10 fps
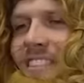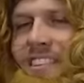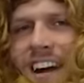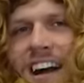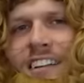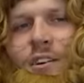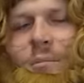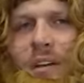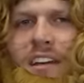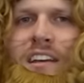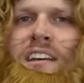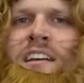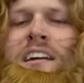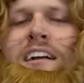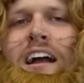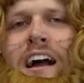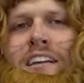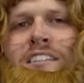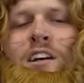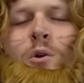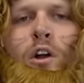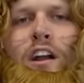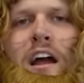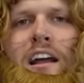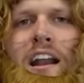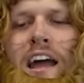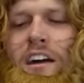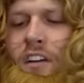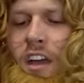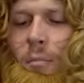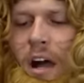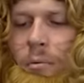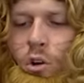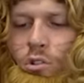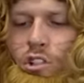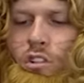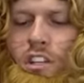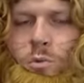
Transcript: Dr. P. Guys, we're not going to have a pop culture this